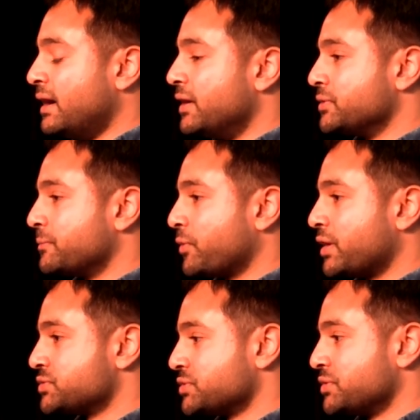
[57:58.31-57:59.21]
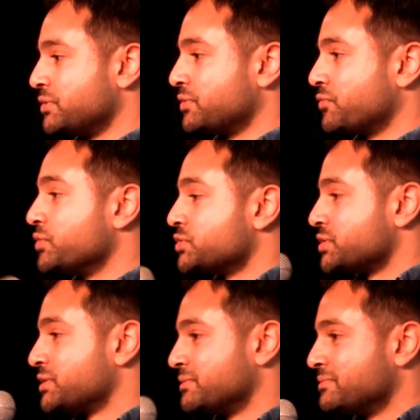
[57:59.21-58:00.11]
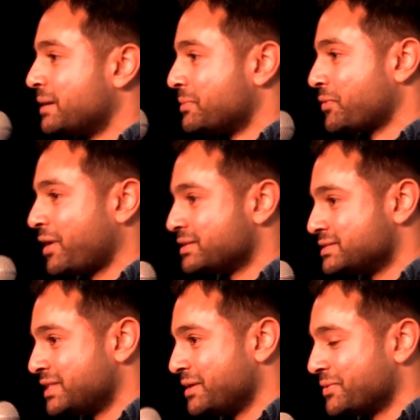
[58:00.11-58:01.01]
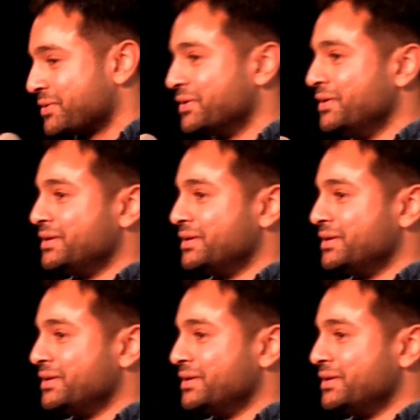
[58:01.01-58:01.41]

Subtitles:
under pressure Christian Democrats. They were